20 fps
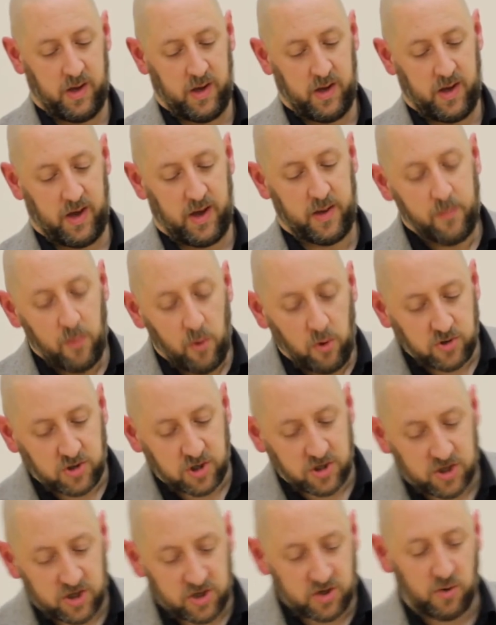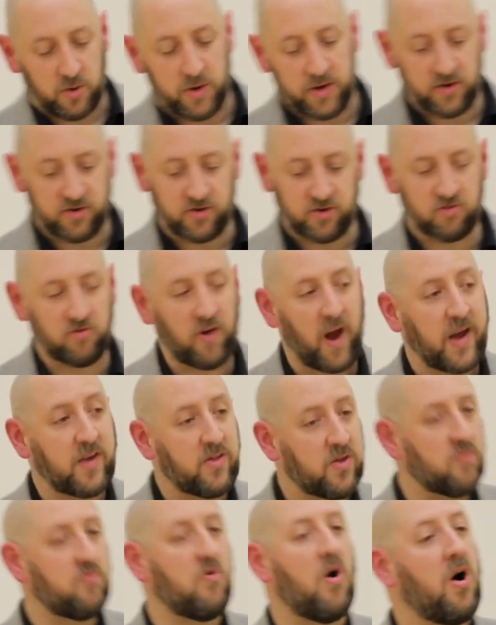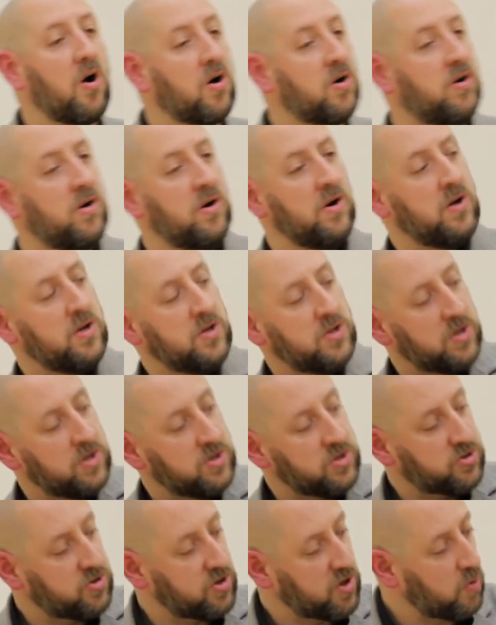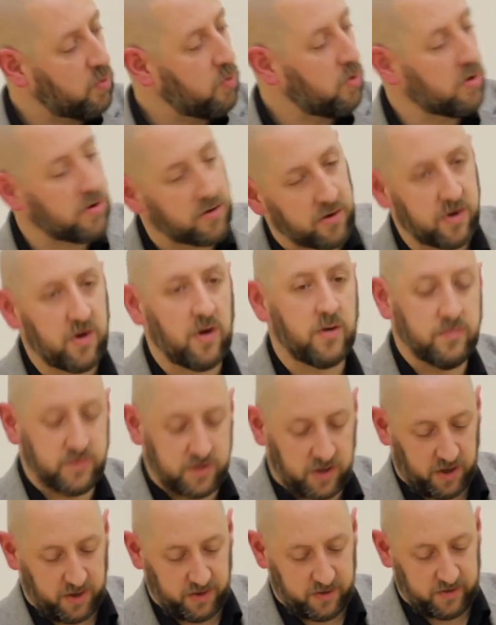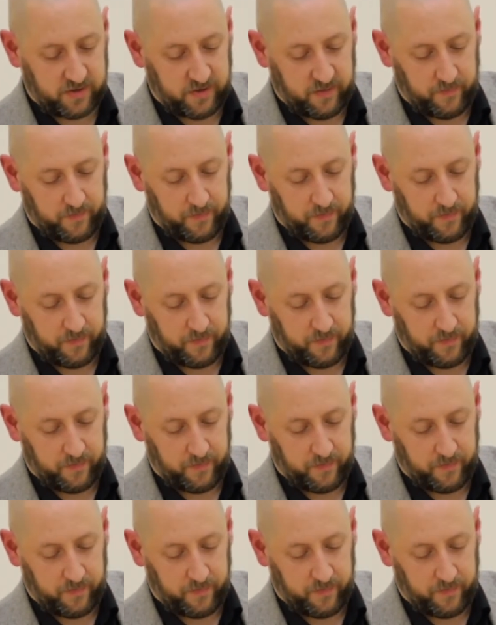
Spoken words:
And Moses is going to strike the rock so that water comes out.